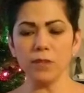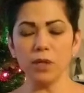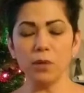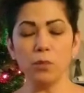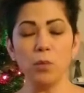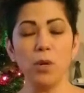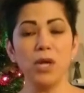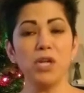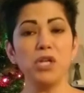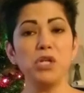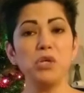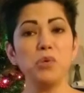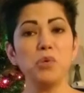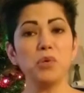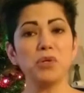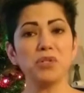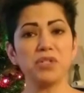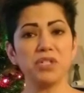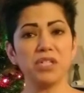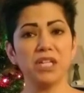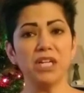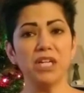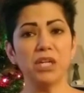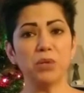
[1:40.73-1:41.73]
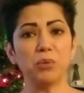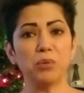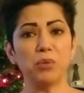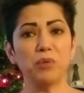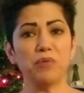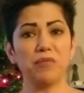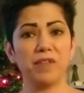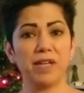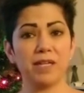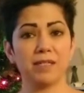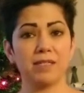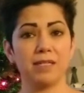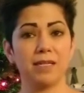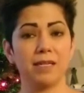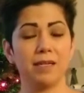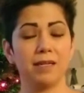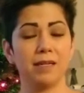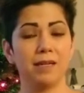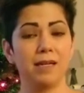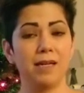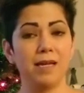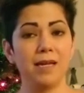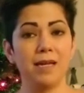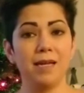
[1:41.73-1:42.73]
When you are sitting and
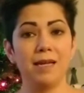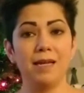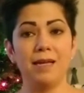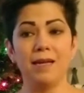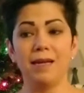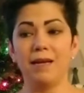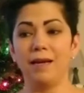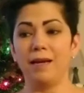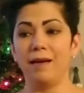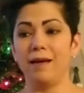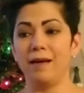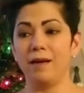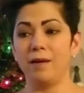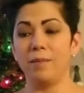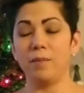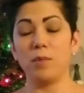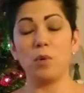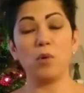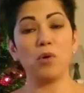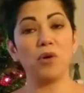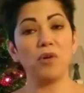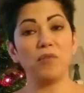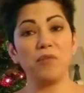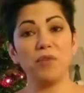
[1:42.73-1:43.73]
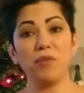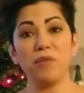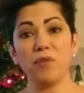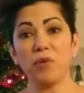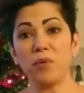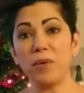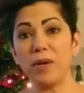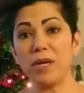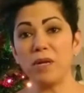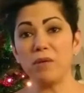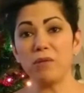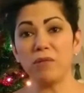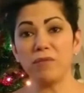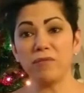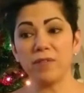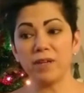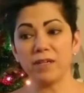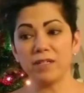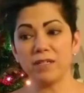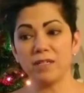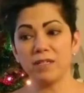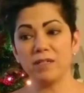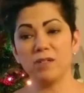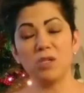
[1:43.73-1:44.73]
reflecting, or if you've already
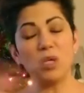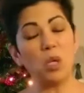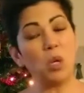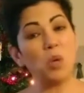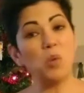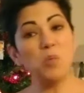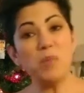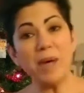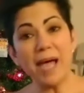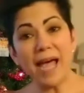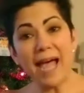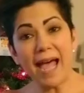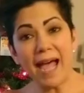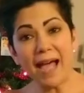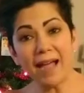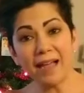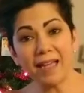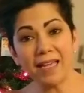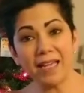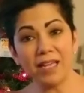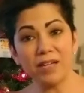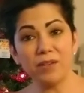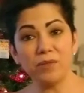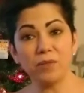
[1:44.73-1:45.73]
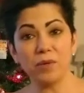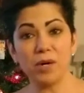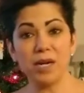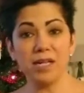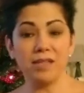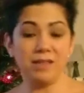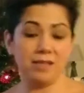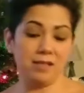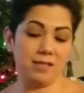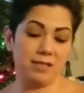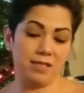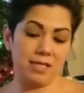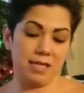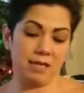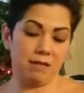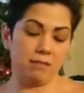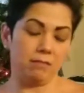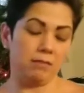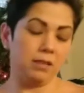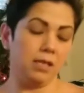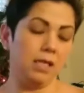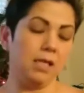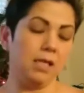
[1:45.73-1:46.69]
reflected, go back and write this down.